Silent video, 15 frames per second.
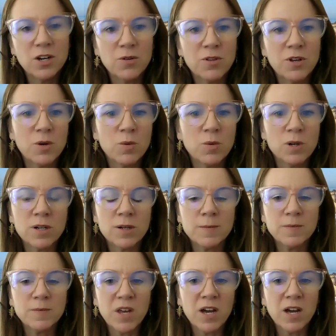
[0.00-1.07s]
there
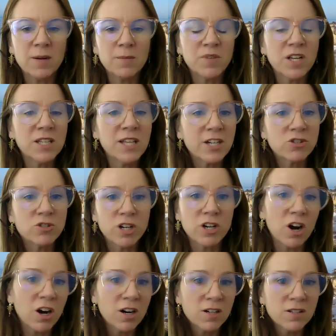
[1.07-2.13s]
were
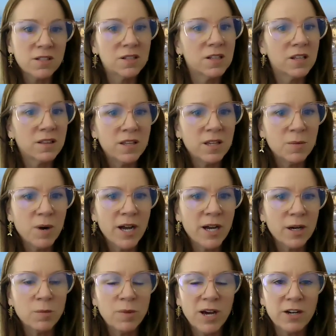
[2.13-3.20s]
electric cars and lithium
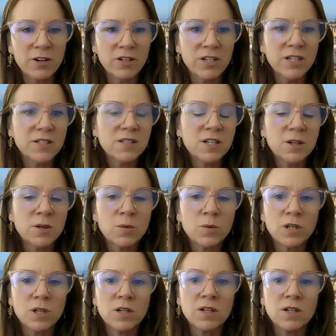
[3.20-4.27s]
ion batteries. There
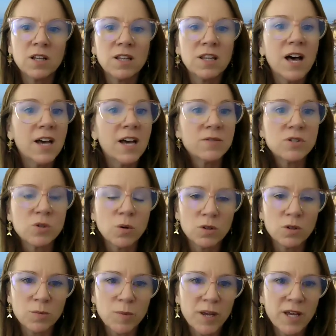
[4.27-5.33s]
were a lot of
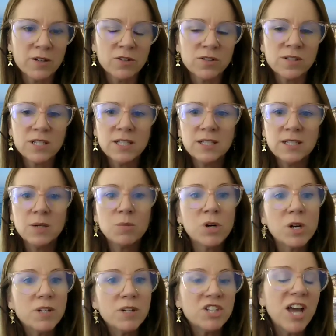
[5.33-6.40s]
solar panels.
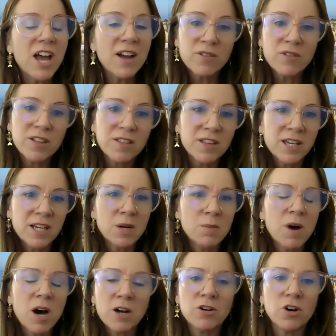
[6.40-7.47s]
Pretty much everything in
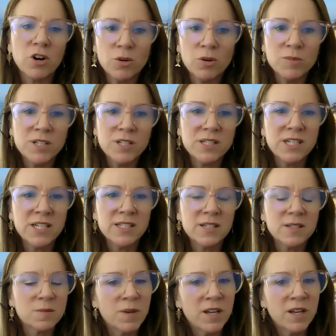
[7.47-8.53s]
a modern home these
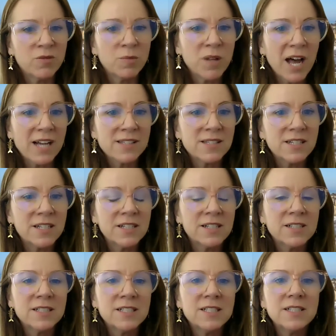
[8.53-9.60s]
days is made of
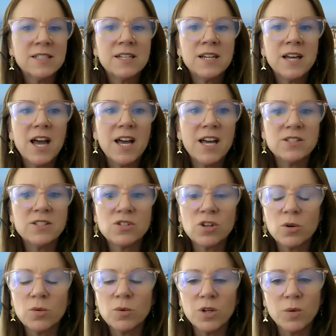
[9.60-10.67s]
plastic. And
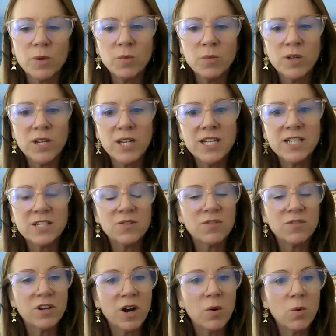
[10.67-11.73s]
so, we needed
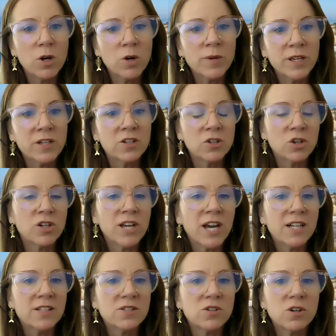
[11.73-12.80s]
to figure out what are we going to look
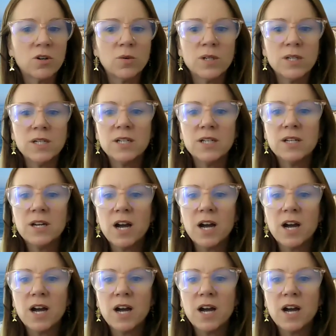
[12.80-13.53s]
at. So